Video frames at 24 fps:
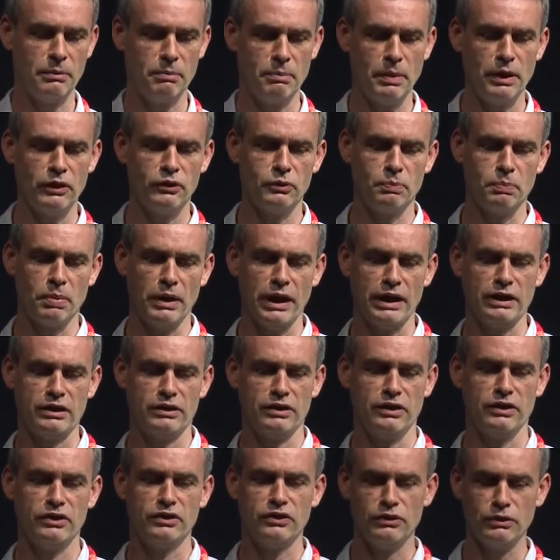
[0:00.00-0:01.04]
best
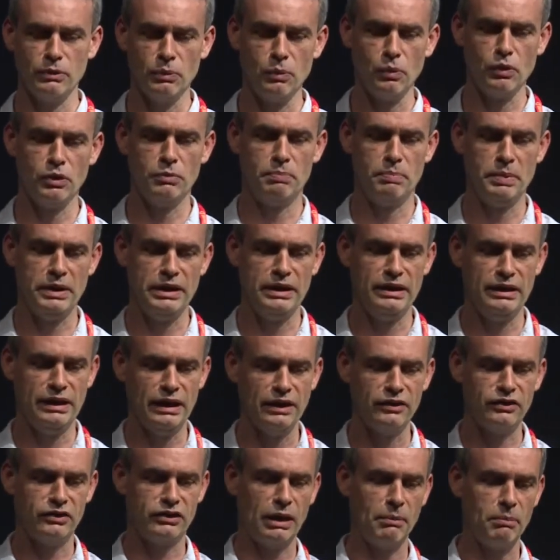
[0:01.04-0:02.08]
practice would be
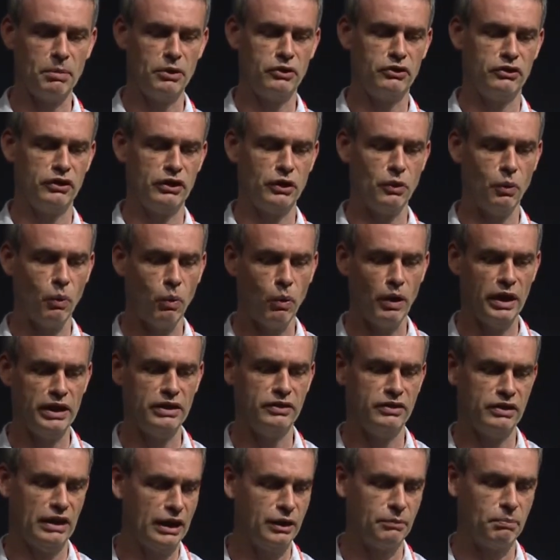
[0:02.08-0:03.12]
establishing
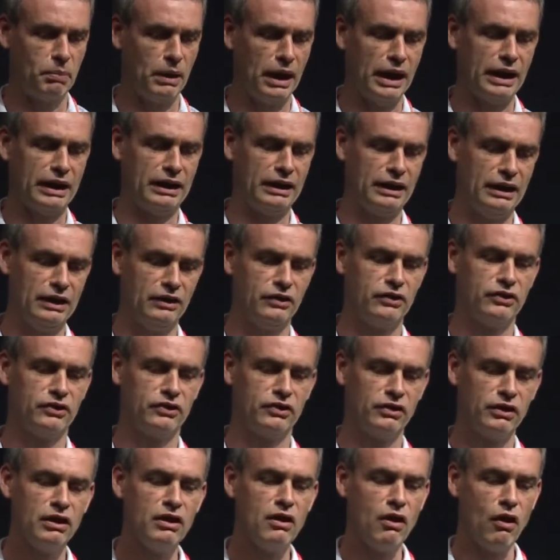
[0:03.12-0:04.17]
white and black
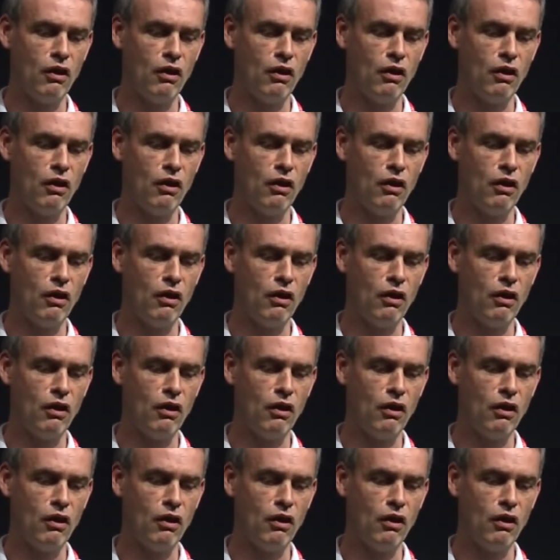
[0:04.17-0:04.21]
lists